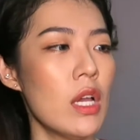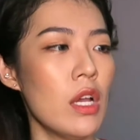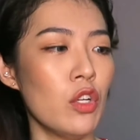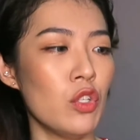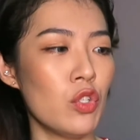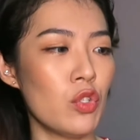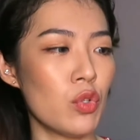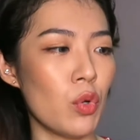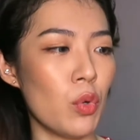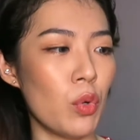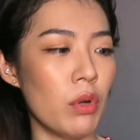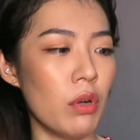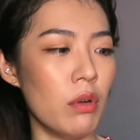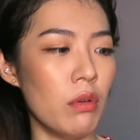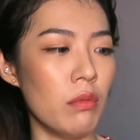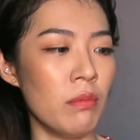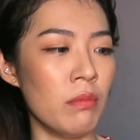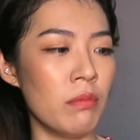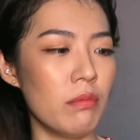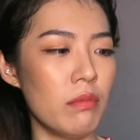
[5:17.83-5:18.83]
So
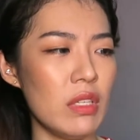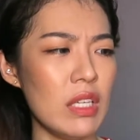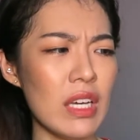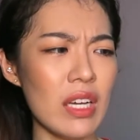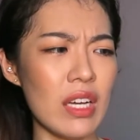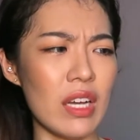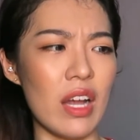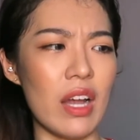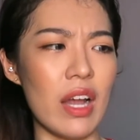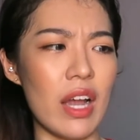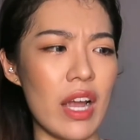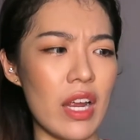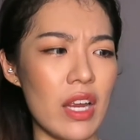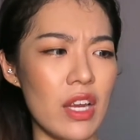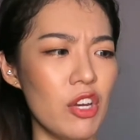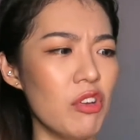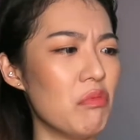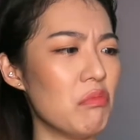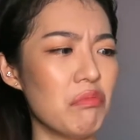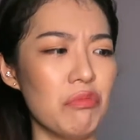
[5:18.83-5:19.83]
yeah,
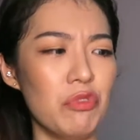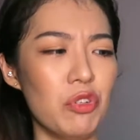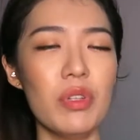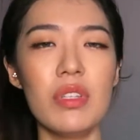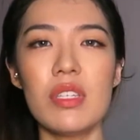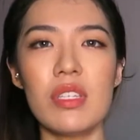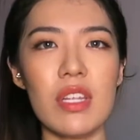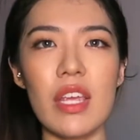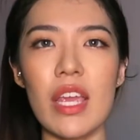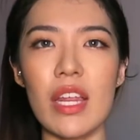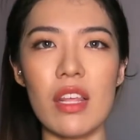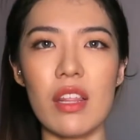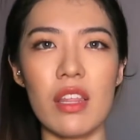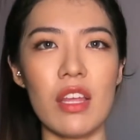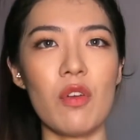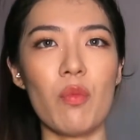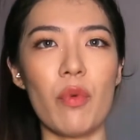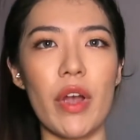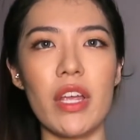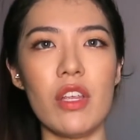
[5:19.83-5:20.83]
I don't see
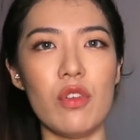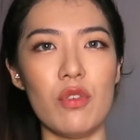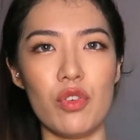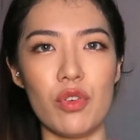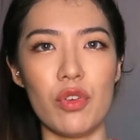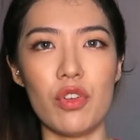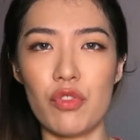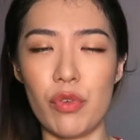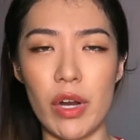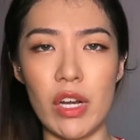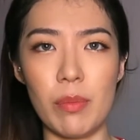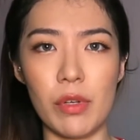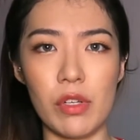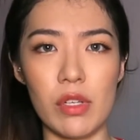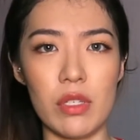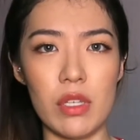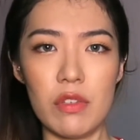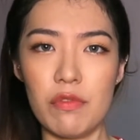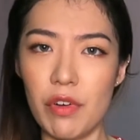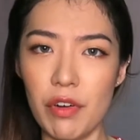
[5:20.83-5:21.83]
anything why you shouldn't try it
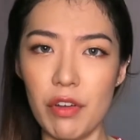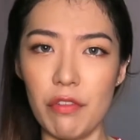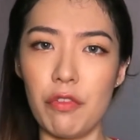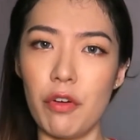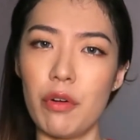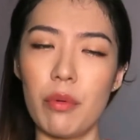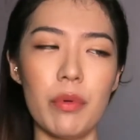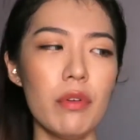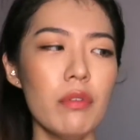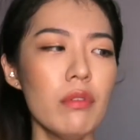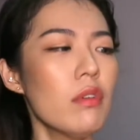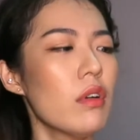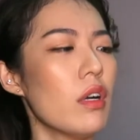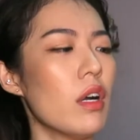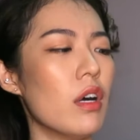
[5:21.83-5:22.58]
because it's very affordable.